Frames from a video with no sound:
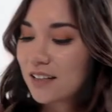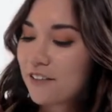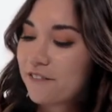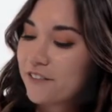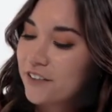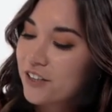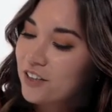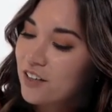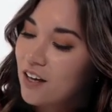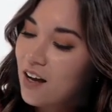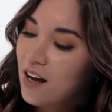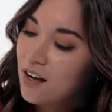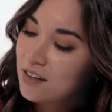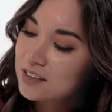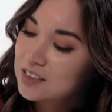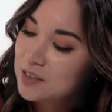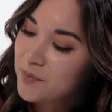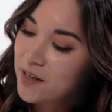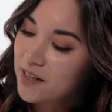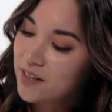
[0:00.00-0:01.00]
They figured out
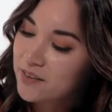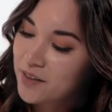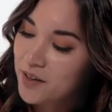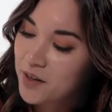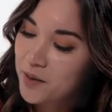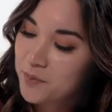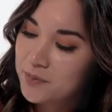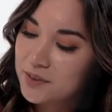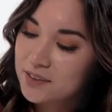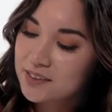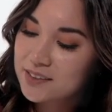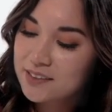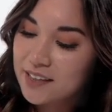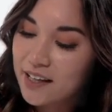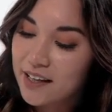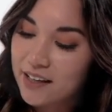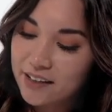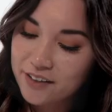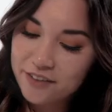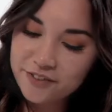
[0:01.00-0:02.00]
how to make them
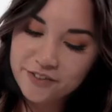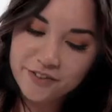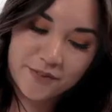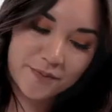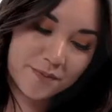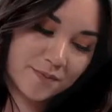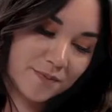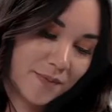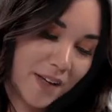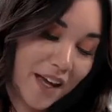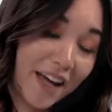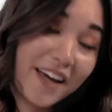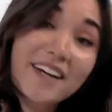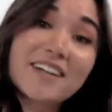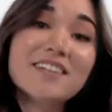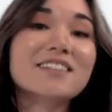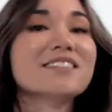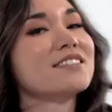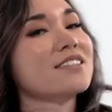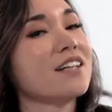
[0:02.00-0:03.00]
safe
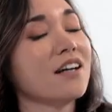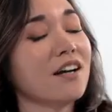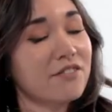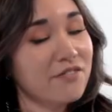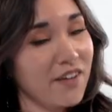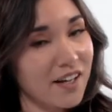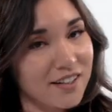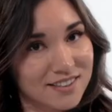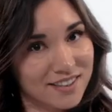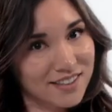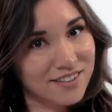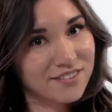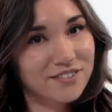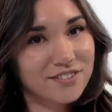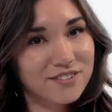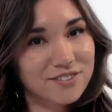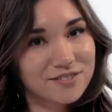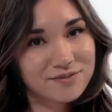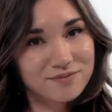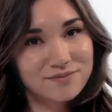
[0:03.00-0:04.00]
and effective.